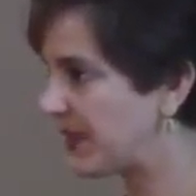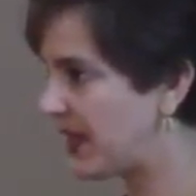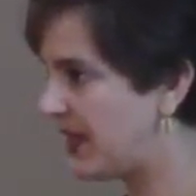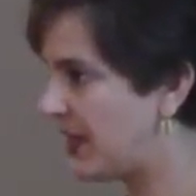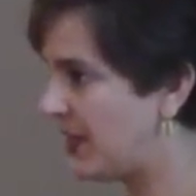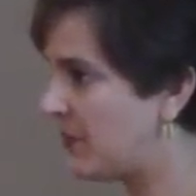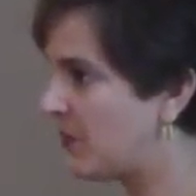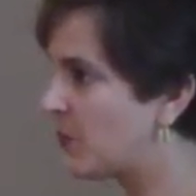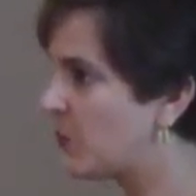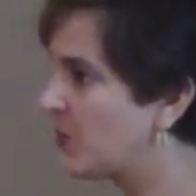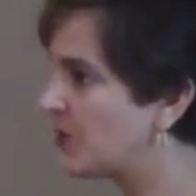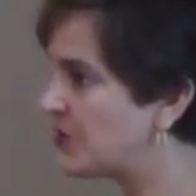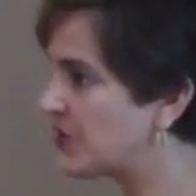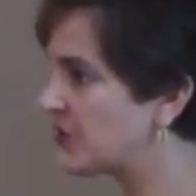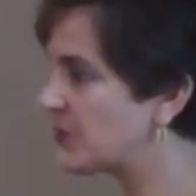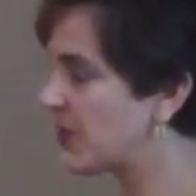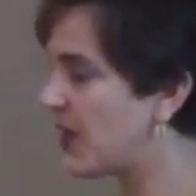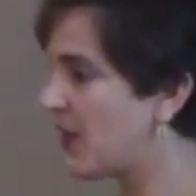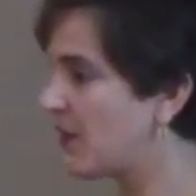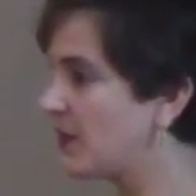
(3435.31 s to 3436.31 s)
um, which
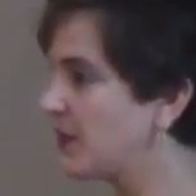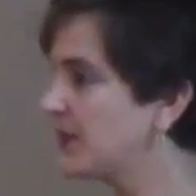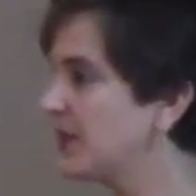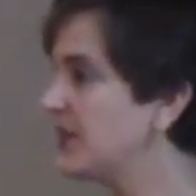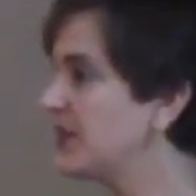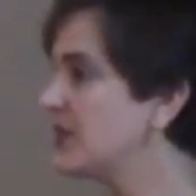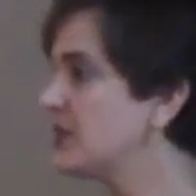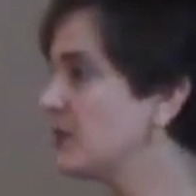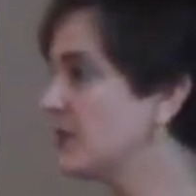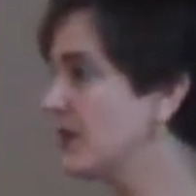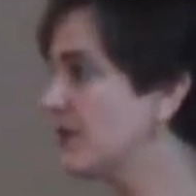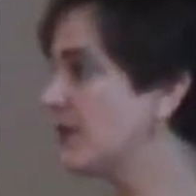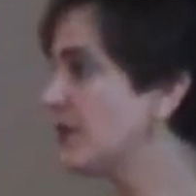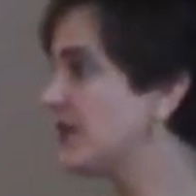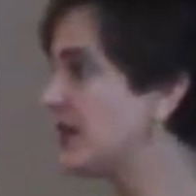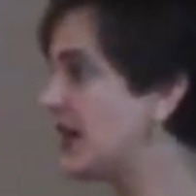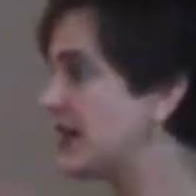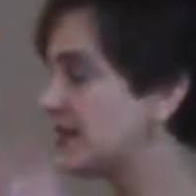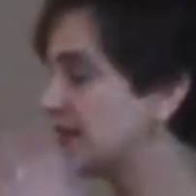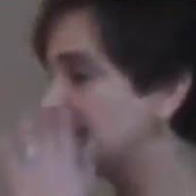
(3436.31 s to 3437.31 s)
is probably the river
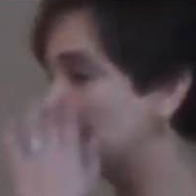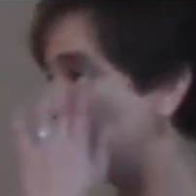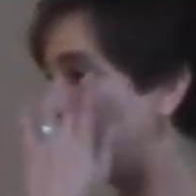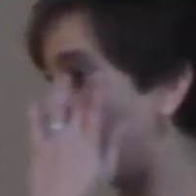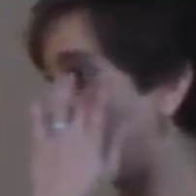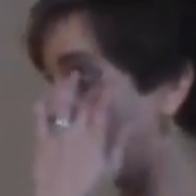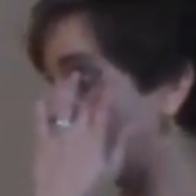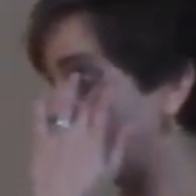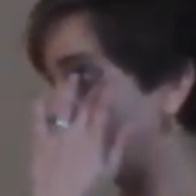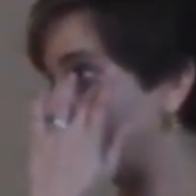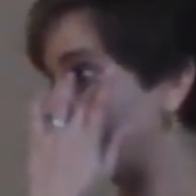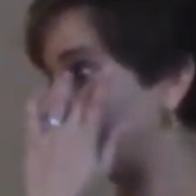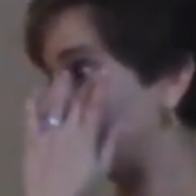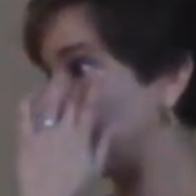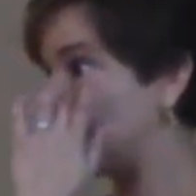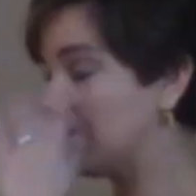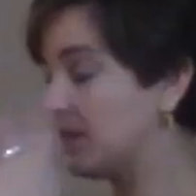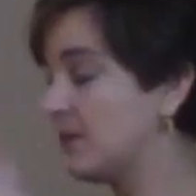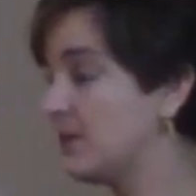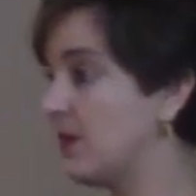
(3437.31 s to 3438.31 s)
that's
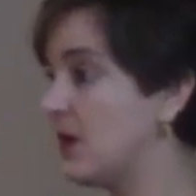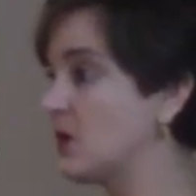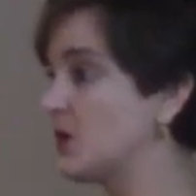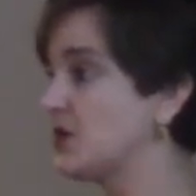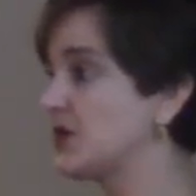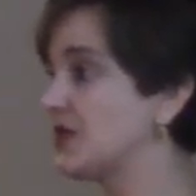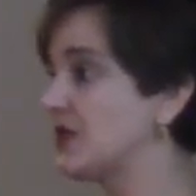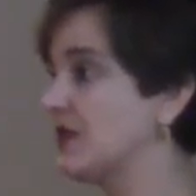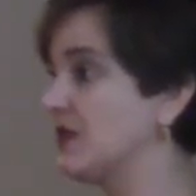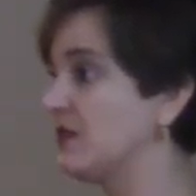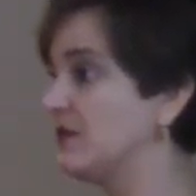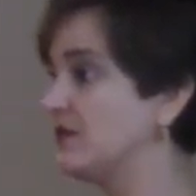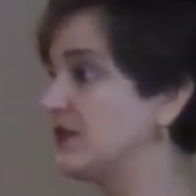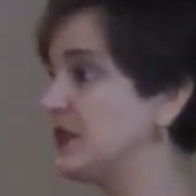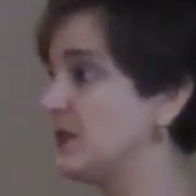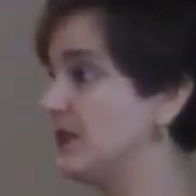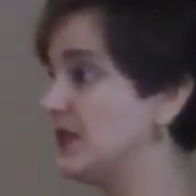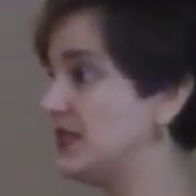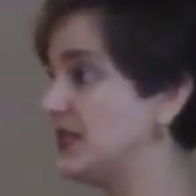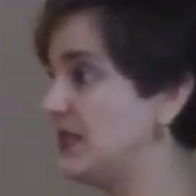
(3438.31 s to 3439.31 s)
depositing most of
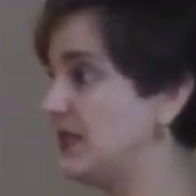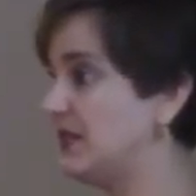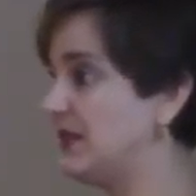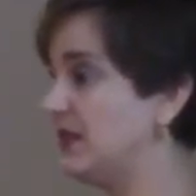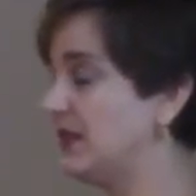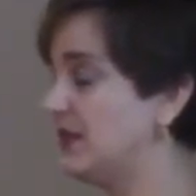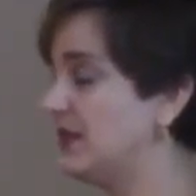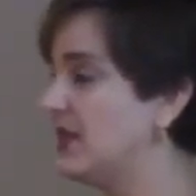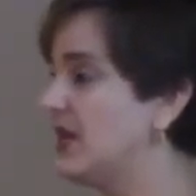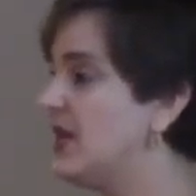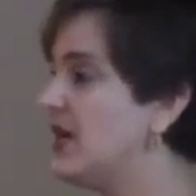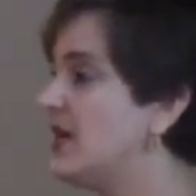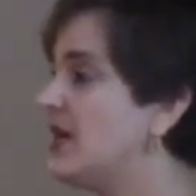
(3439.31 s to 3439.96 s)
the material.